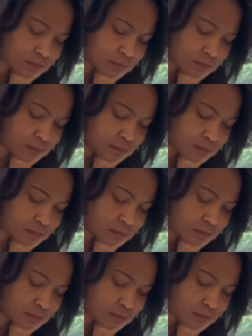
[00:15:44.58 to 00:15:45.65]

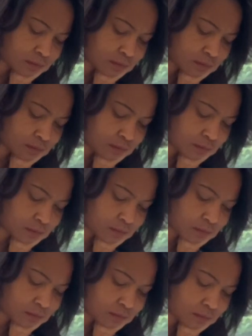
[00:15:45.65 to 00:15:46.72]

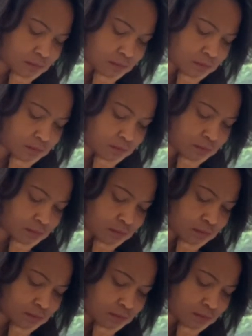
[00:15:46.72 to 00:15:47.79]

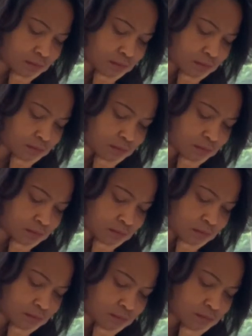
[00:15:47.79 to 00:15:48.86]

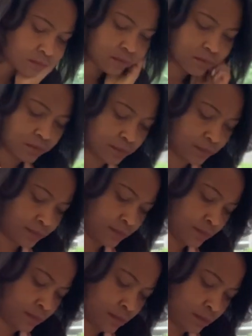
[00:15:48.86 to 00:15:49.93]

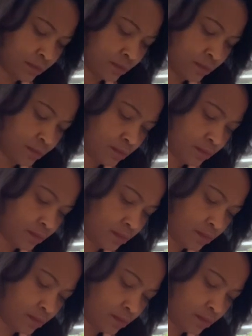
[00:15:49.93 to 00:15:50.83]
Nobody speaks.